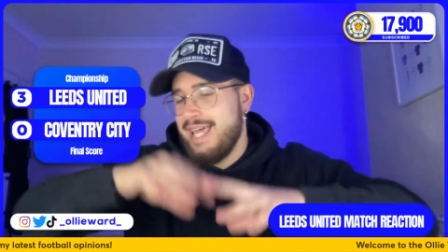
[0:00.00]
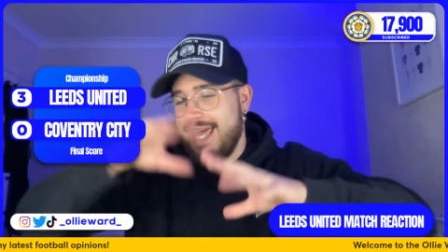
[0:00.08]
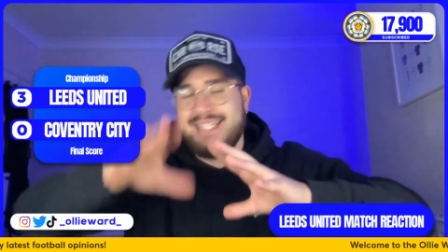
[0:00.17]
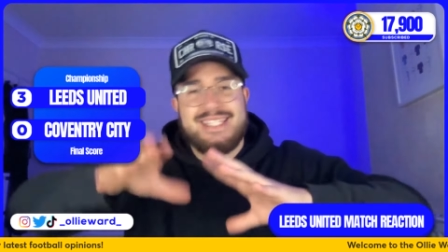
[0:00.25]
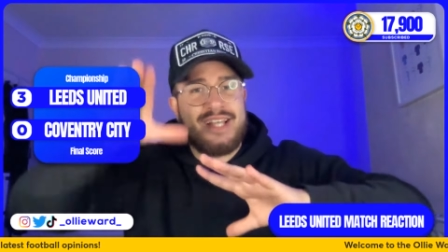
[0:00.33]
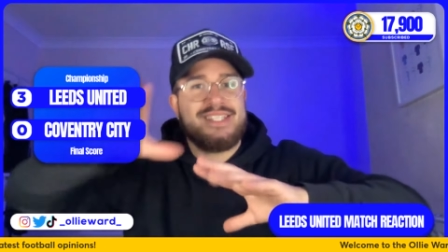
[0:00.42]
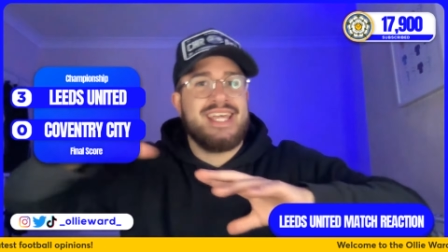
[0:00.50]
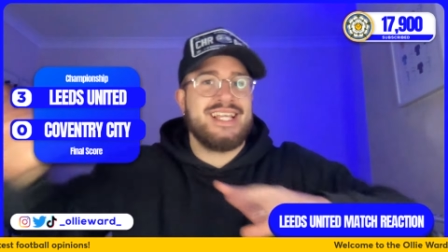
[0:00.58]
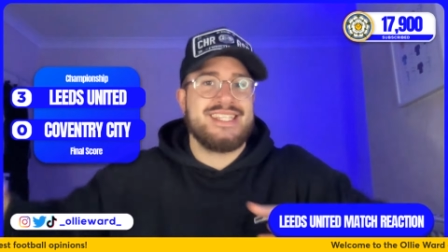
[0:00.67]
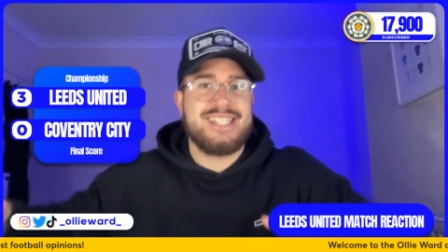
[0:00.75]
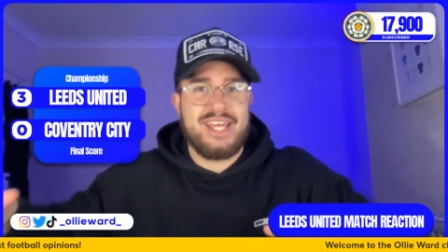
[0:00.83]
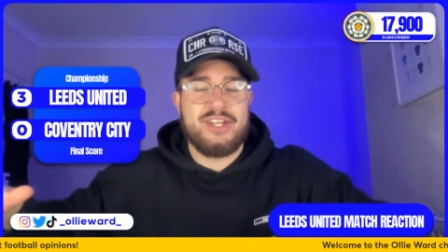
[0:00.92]
it does take
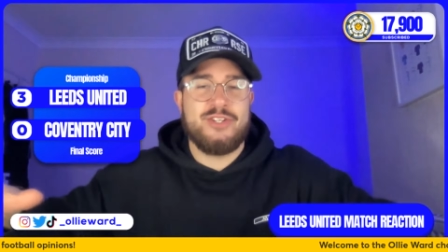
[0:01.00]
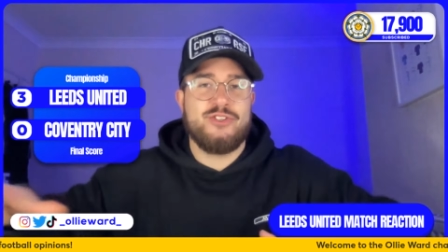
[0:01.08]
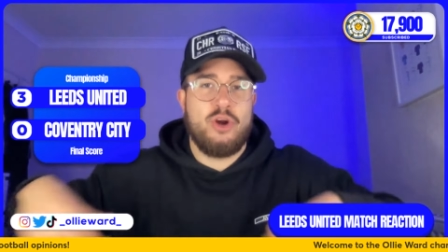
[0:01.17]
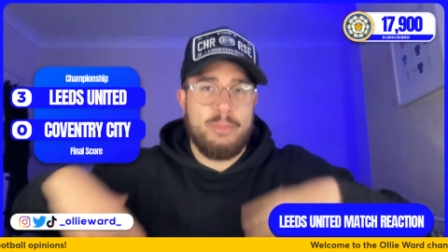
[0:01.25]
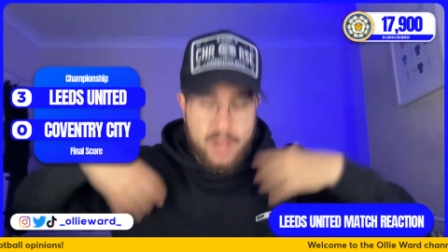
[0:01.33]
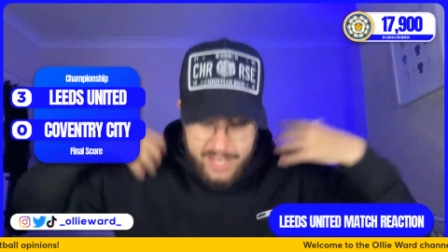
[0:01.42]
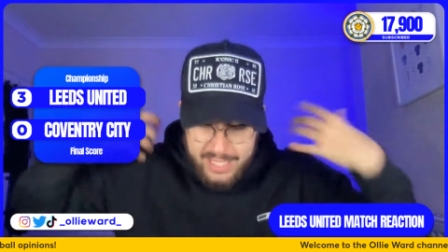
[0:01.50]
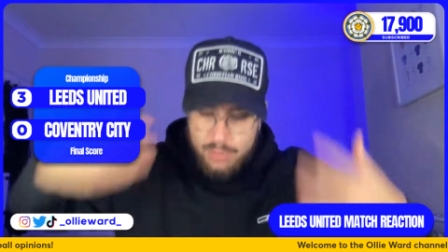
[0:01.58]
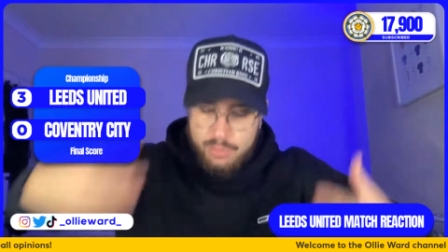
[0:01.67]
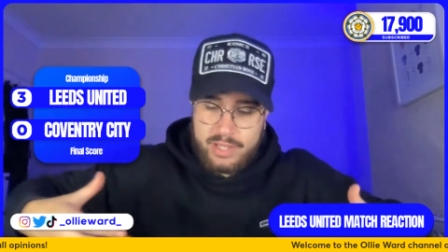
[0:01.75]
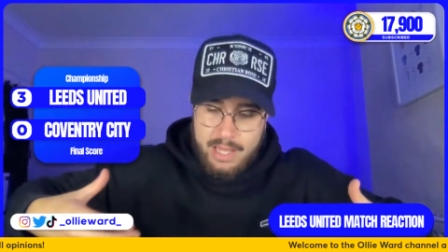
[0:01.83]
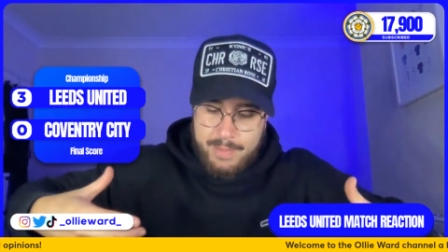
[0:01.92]
a sudden drop. I need to
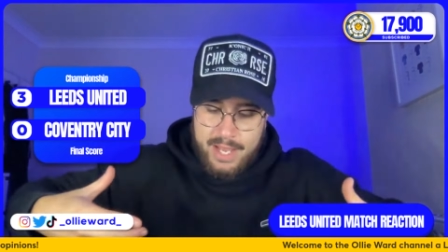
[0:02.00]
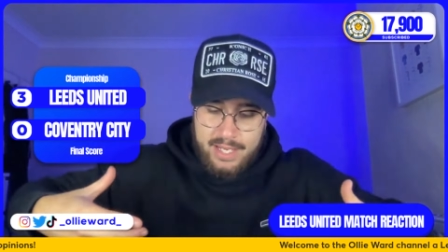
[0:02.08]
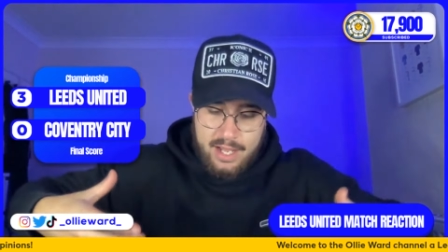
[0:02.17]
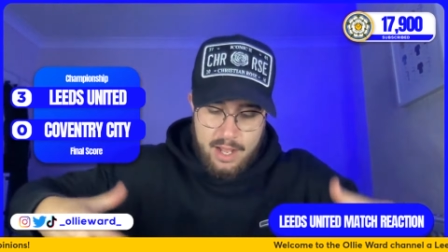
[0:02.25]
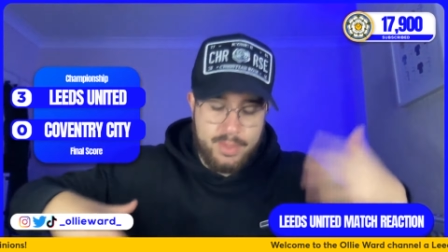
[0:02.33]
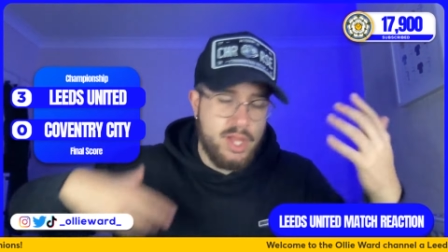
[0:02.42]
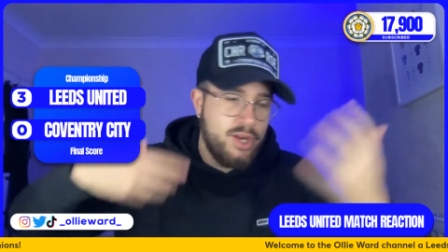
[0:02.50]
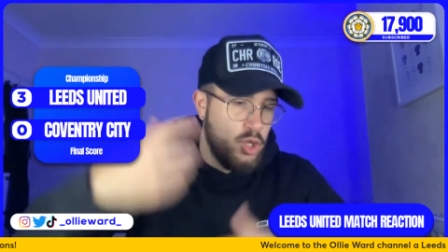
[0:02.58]
bring that back up.